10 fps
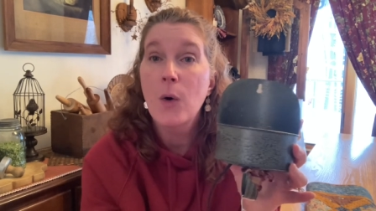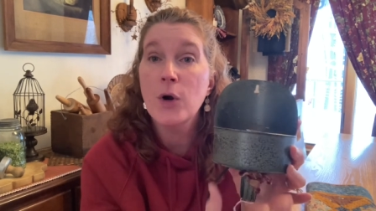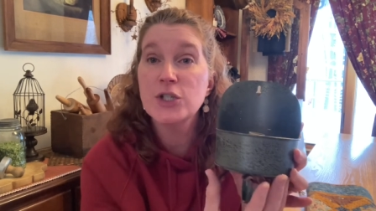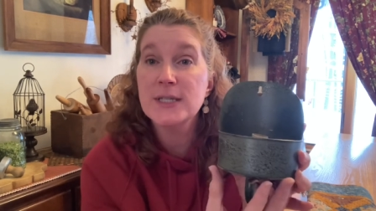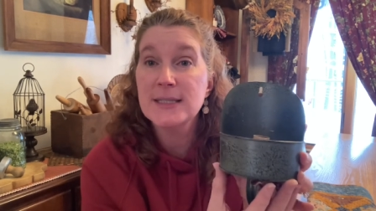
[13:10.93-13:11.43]

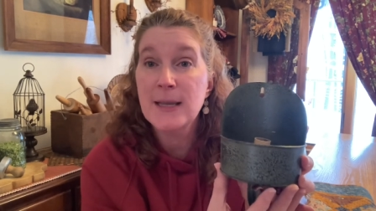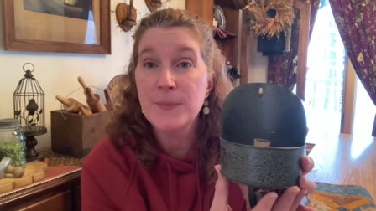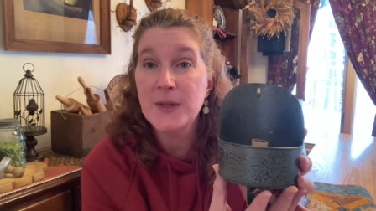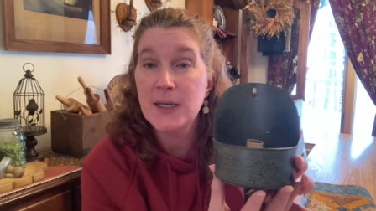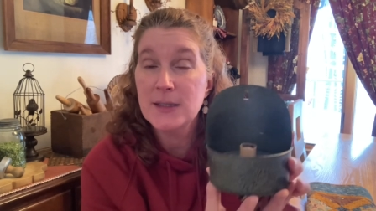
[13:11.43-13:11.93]
or just
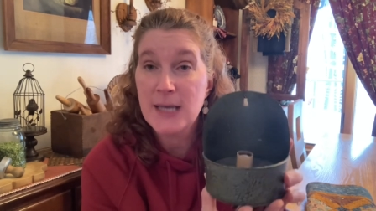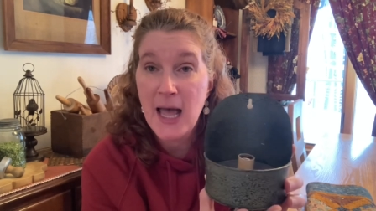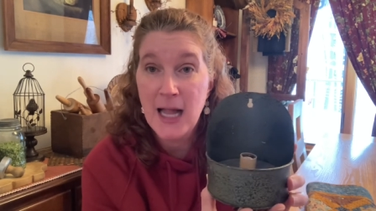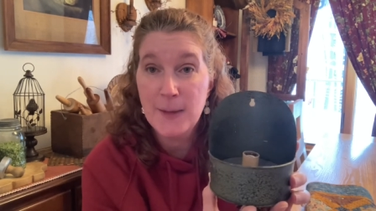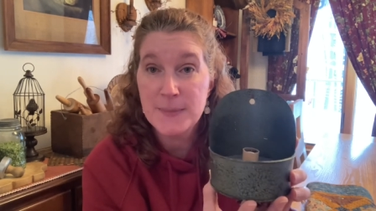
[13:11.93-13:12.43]
something to
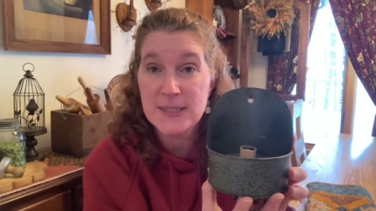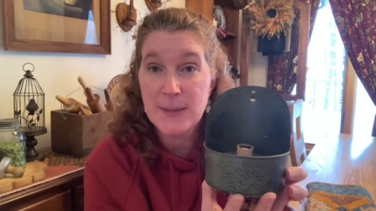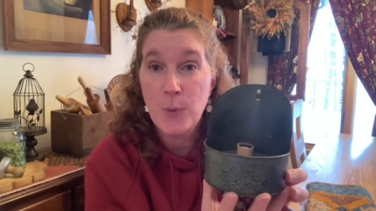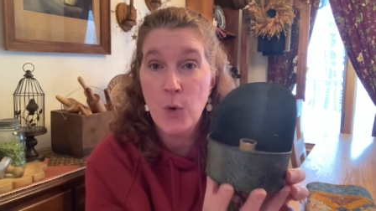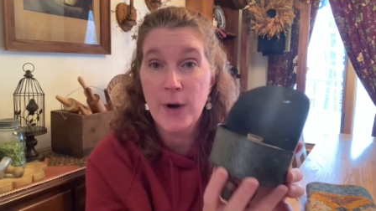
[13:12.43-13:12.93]
help
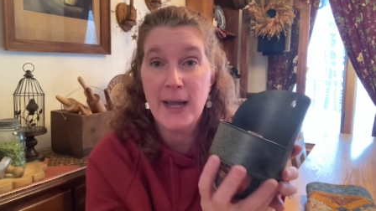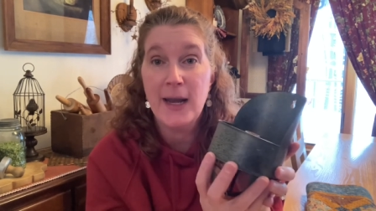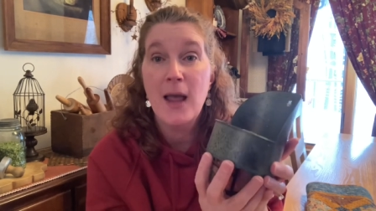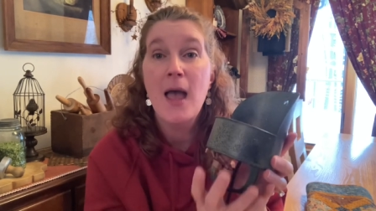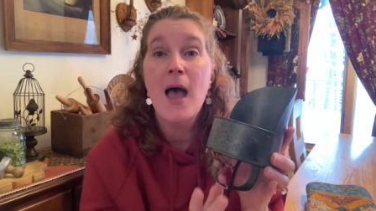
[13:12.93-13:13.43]
support it.